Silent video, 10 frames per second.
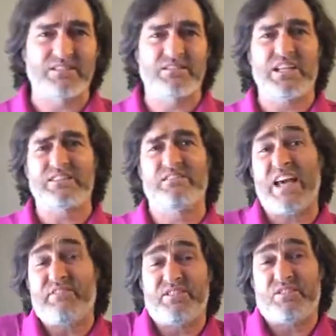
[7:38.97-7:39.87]
That's
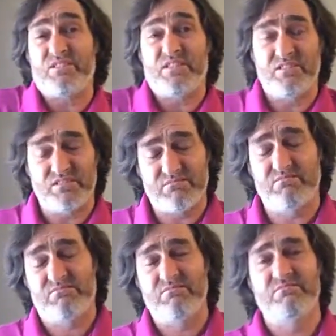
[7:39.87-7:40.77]
life is good,
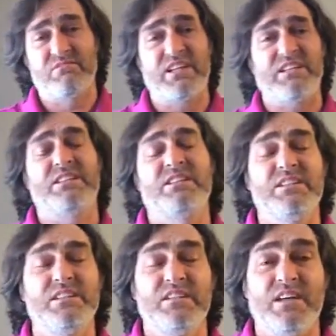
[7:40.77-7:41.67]
right?
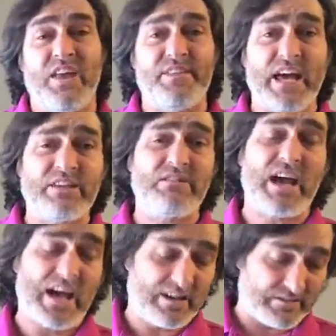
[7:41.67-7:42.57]
And then you
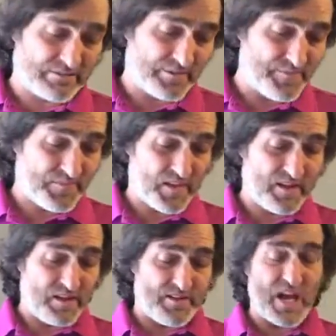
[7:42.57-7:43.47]
have
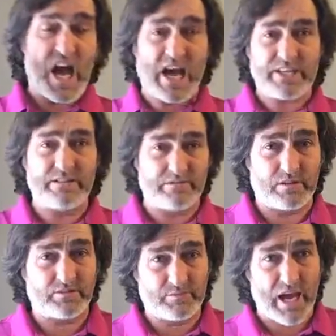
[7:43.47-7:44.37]
the
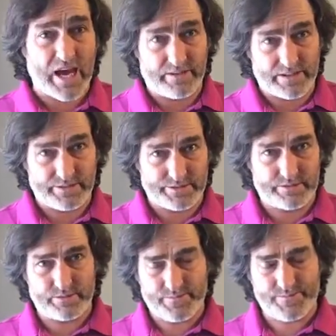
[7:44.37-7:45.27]
uninvolved parents.
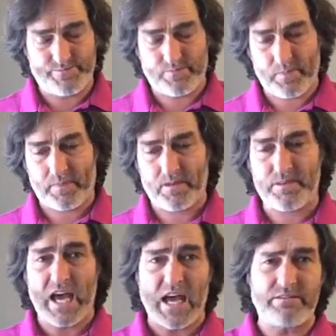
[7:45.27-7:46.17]

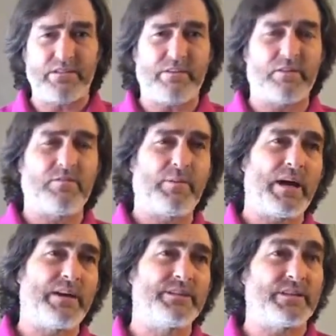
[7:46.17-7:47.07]
The uninvolved
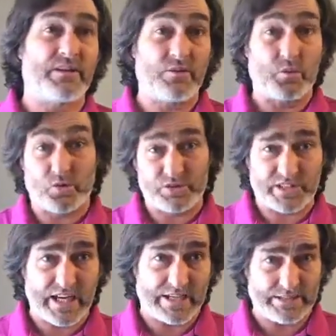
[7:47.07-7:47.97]
parents are the worst
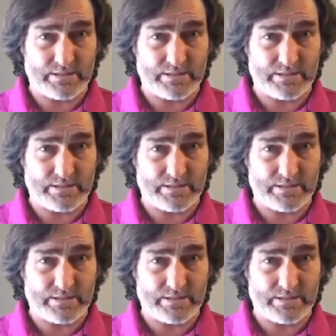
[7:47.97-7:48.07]
kind.